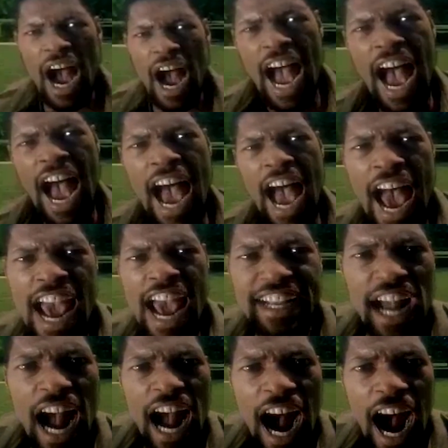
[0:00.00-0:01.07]
stars
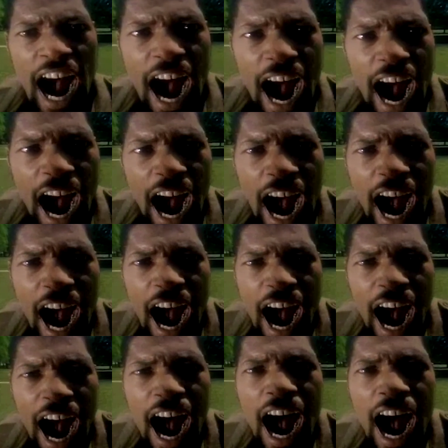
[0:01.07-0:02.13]
Lawrence Fishburne
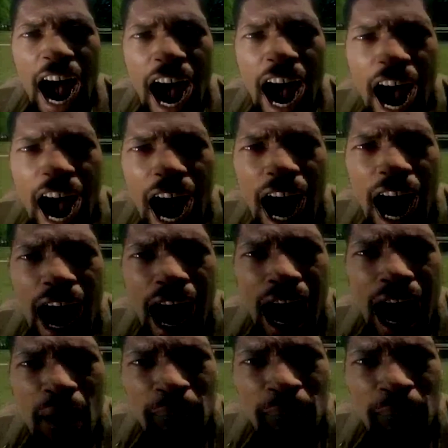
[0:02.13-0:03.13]
and Tisha